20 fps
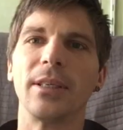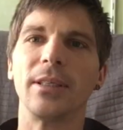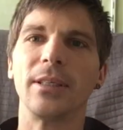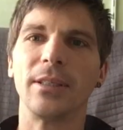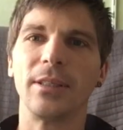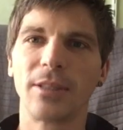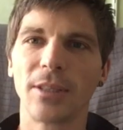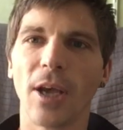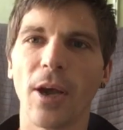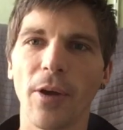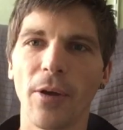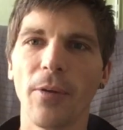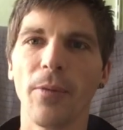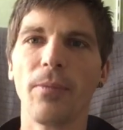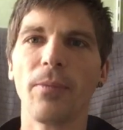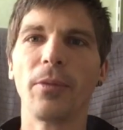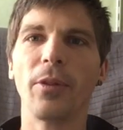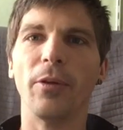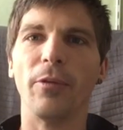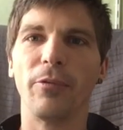So
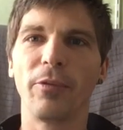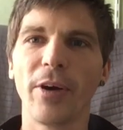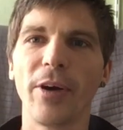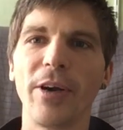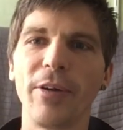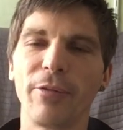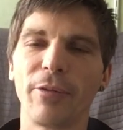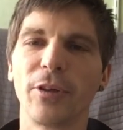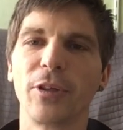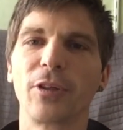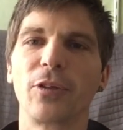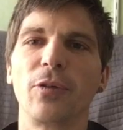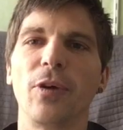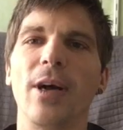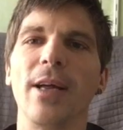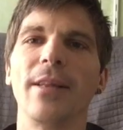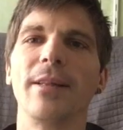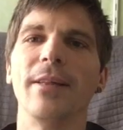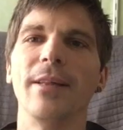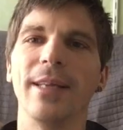the very first
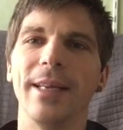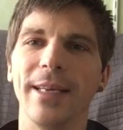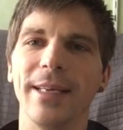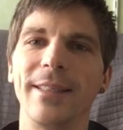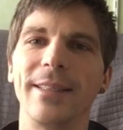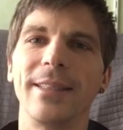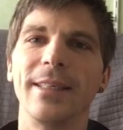one is